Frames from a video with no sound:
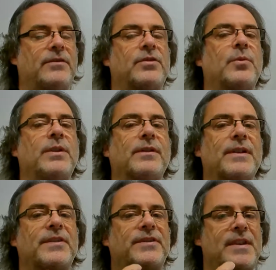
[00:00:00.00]
so when you're
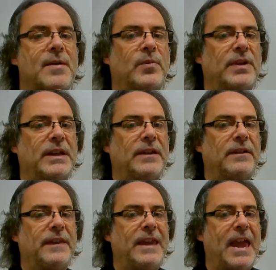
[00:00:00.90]
assembling
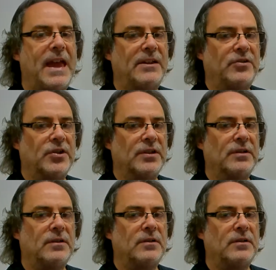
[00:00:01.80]
the engine,